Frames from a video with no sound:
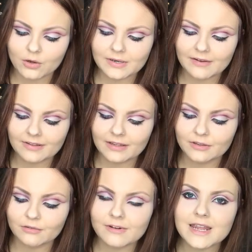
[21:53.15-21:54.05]
and have a
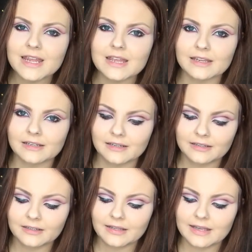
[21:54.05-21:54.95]
little read.
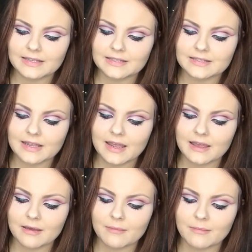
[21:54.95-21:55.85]
It's
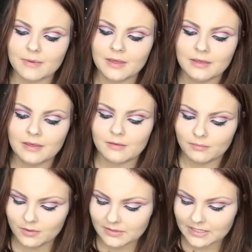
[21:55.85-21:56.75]

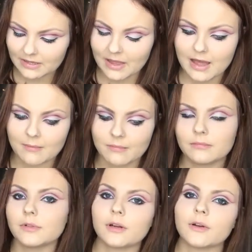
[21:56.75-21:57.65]

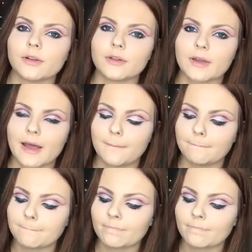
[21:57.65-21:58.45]
beautyglam.co.uk,